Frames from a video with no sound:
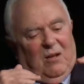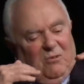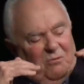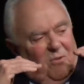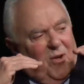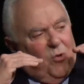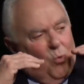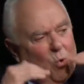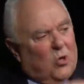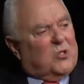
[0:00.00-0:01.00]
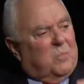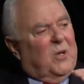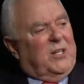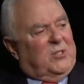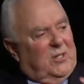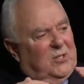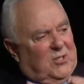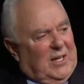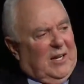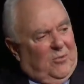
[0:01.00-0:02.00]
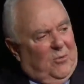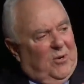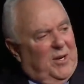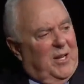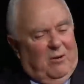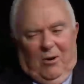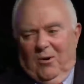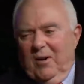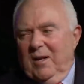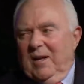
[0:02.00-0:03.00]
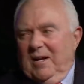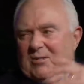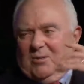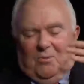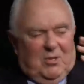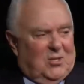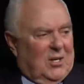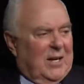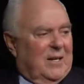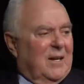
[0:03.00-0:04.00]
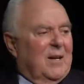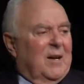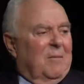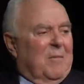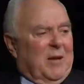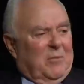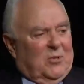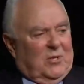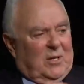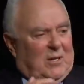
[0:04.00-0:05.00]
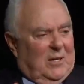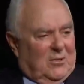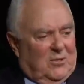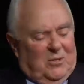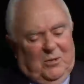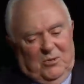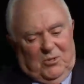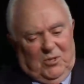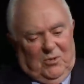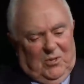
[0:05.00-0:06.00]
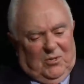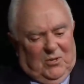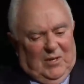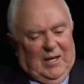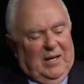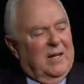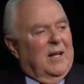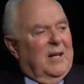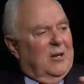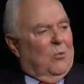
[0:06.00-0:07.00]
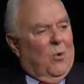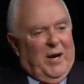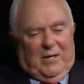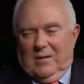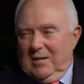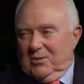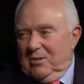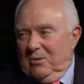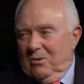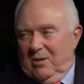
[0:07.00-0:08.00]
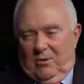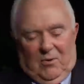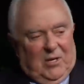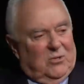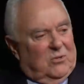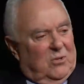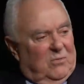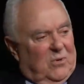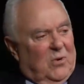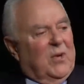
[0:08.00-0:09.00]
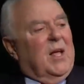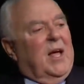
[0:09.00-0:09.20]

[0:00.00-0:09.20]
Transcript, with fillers: If you find the worst place in the South where a Negro has to recite amendments to the Constitution or this or that, and a white doesn't in order to register to vote.